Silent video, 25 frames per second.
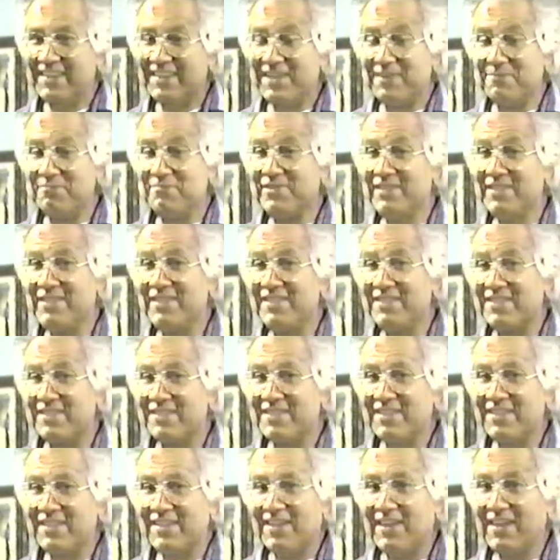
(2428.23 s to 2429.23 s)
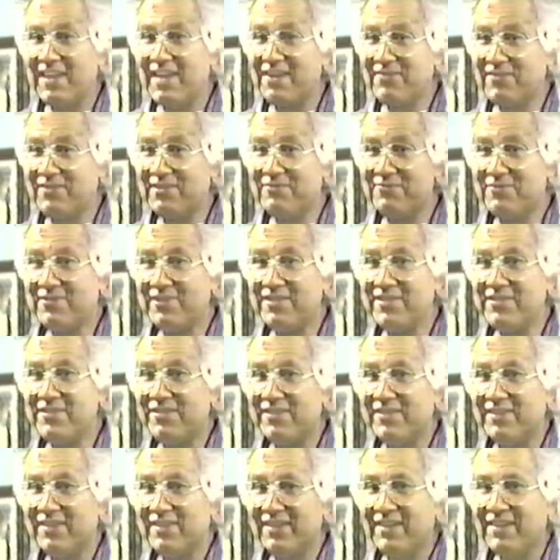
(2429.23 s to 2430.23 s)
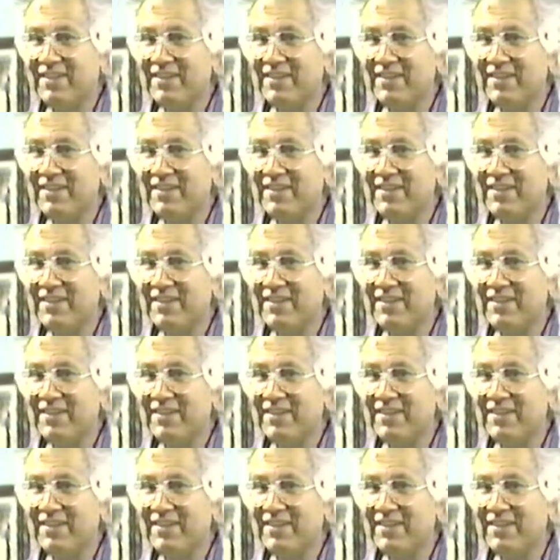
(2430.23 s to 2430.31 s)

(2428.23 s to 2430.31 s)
Now, please, I have to warn you.